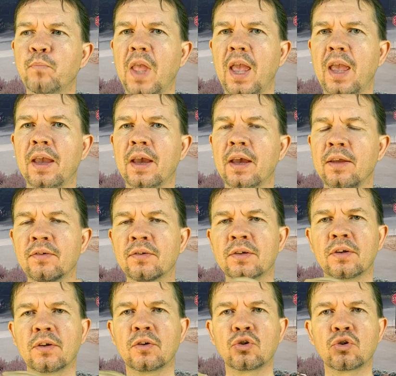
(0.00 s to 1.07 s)

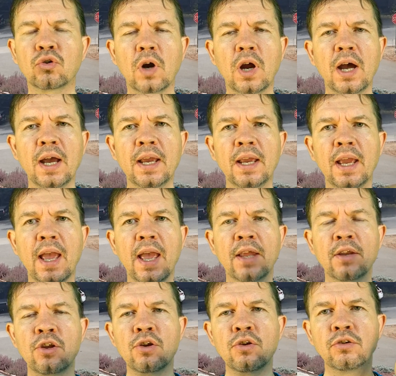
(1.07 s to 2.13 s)
and try
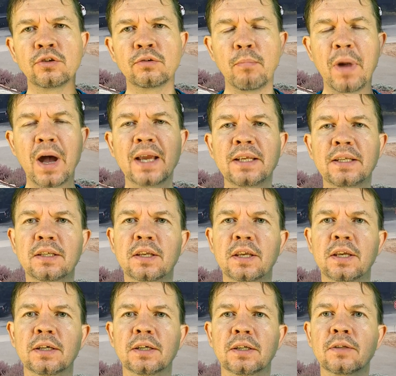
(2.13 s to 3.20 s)
and use my
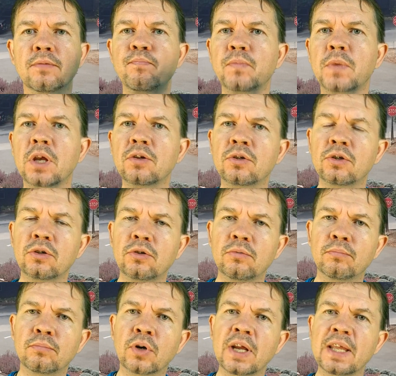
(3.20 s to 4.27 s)
skill to
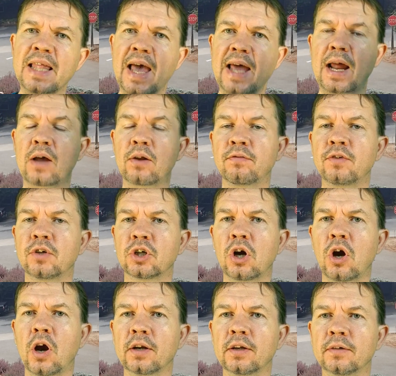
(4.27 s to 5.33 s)
bring that out of your
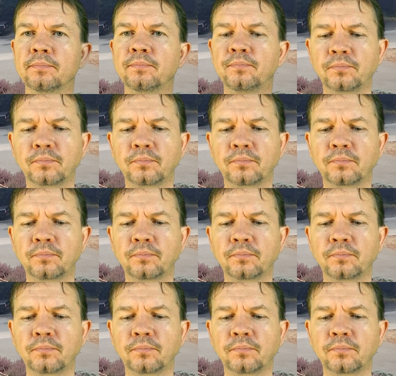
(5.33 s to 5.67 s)
garden.